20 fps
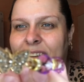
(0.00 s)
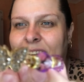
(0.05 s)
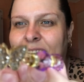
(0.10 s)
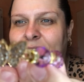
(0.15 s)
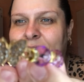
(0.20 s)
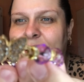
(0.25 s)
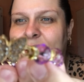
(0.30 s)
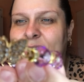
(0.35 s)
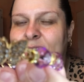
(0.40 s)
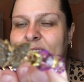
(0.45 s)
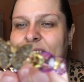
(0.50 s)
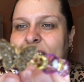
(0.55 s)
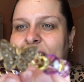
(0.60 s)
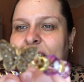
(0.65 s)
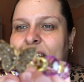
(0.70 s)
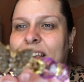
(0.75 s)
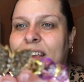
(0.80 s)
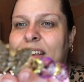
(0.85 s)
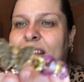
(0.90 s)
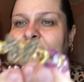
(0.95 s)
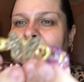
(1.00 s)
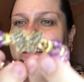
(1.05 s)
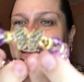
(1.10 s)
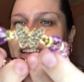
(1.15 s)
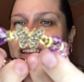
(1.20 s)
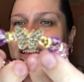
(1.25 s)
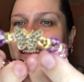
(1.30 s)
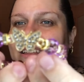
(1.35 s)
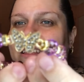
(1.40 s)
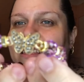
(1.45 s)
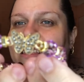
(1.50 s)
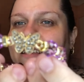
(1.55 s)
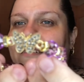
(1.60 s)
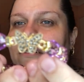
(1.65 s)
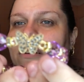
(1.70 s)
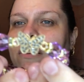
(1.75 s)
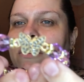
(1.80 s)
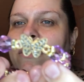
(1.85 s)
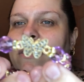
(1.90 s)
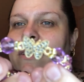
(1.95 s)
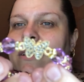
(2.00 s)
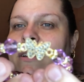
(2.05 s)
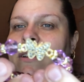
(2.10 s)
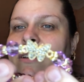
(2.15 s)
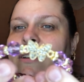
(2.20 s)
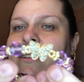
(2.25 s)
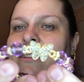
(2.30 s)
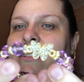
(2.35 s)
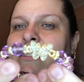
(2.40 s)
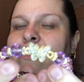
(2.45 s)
Can you see? They've got the